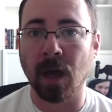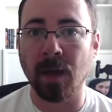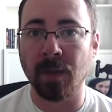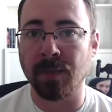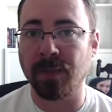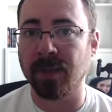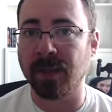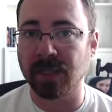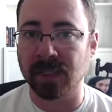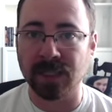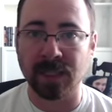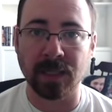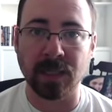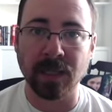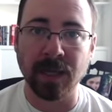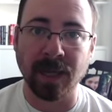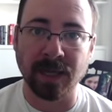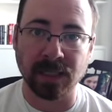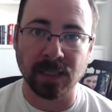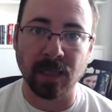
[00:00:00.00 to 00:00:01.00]
things to the
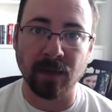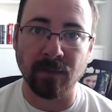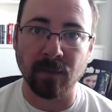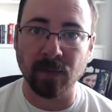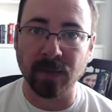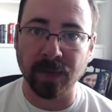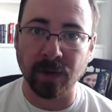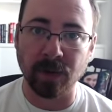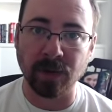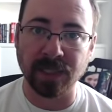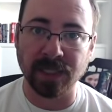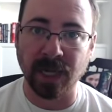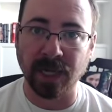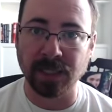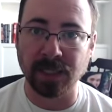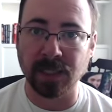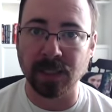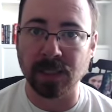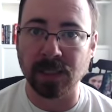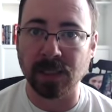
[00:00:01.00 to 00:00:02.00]
next level here in
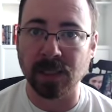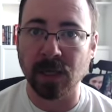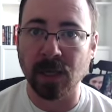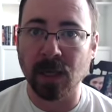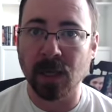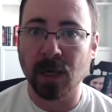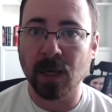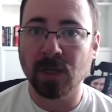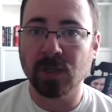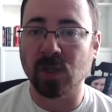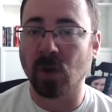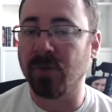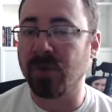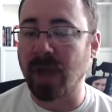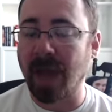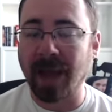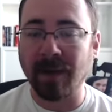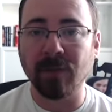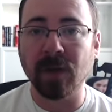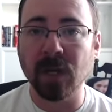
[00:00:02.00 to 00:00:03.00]
Texas. So if you
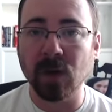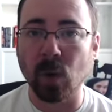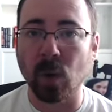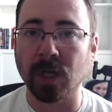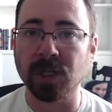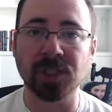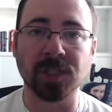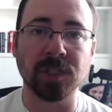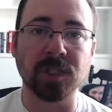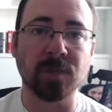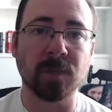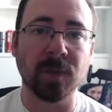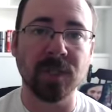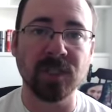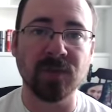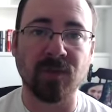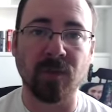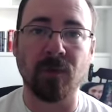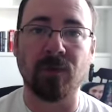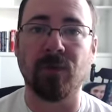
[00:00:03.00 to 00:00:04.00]
have any questions, please
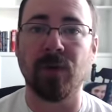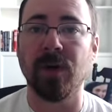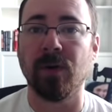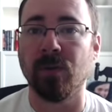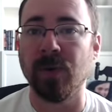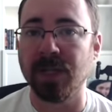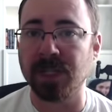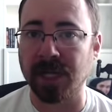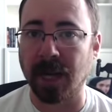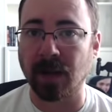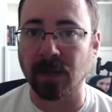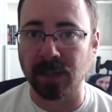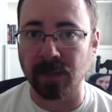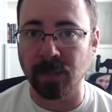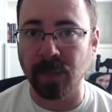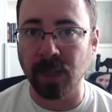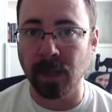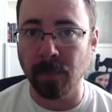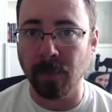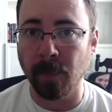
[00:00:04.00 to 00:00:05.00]
feel free to reach out to
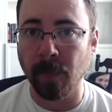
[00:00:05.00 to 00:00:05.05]
me.